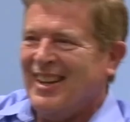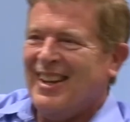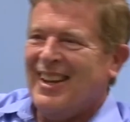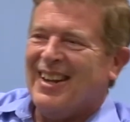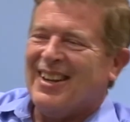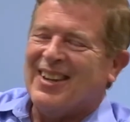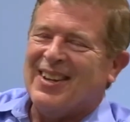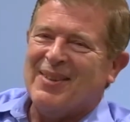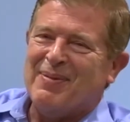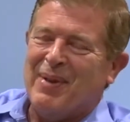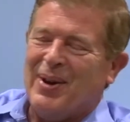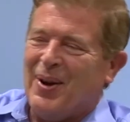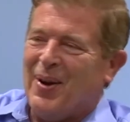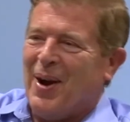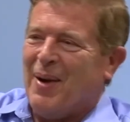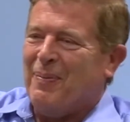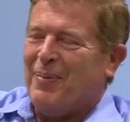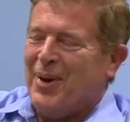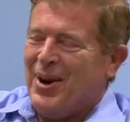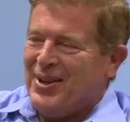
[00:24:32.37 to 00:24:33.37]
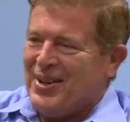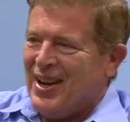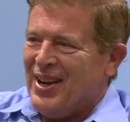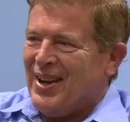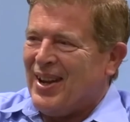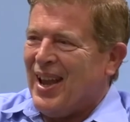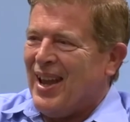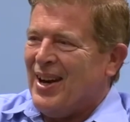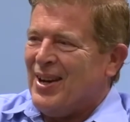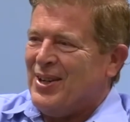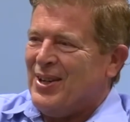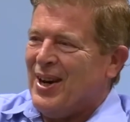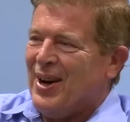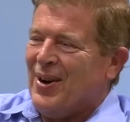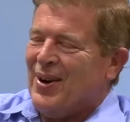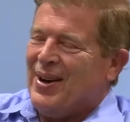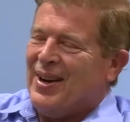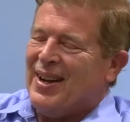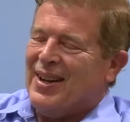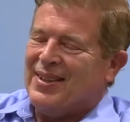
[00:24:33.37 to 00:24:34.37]
But no, I appreciate you kind of
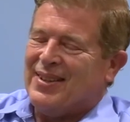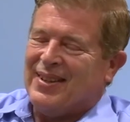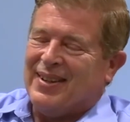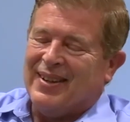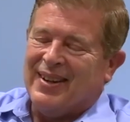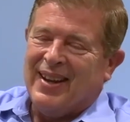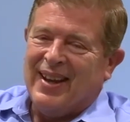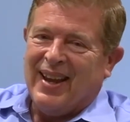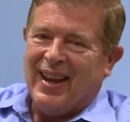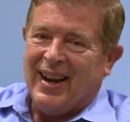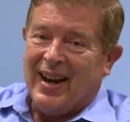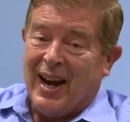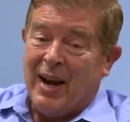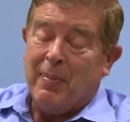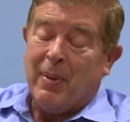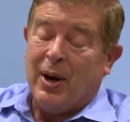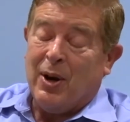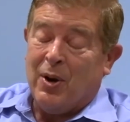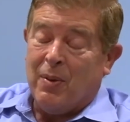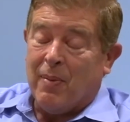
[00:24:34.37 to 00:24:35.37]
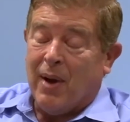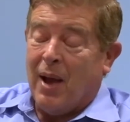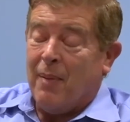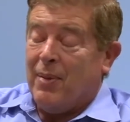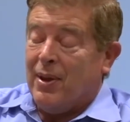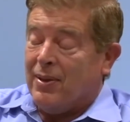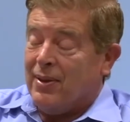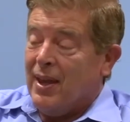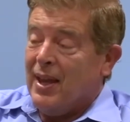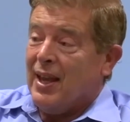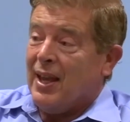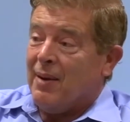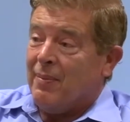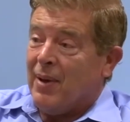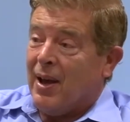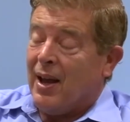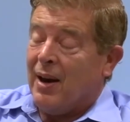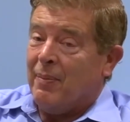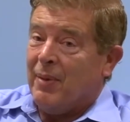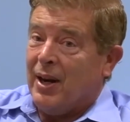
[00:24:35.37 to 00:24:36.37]
sharing this. And anybody who might be thinking
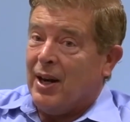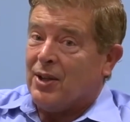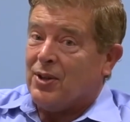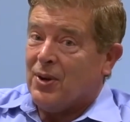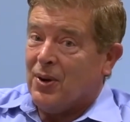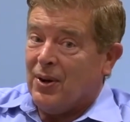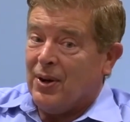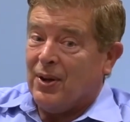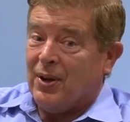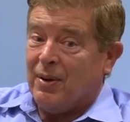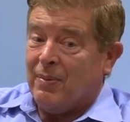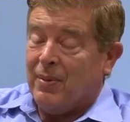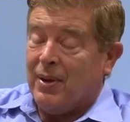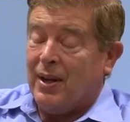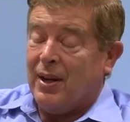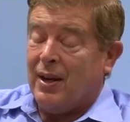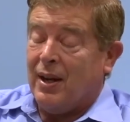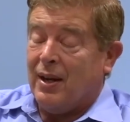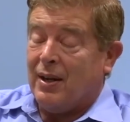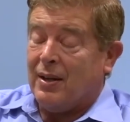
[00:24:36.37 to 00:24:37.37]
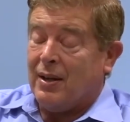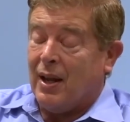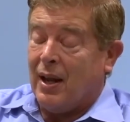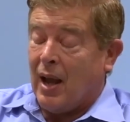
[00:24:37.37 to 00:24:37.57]
about it, I mean, it's certainly going to be,